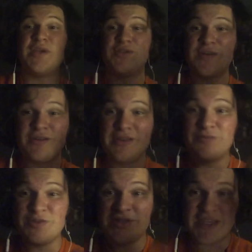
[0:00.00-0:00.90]

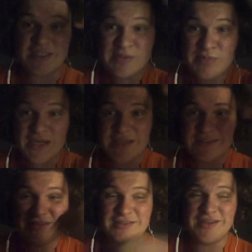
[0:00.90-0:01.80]
adrenaline was, spiked,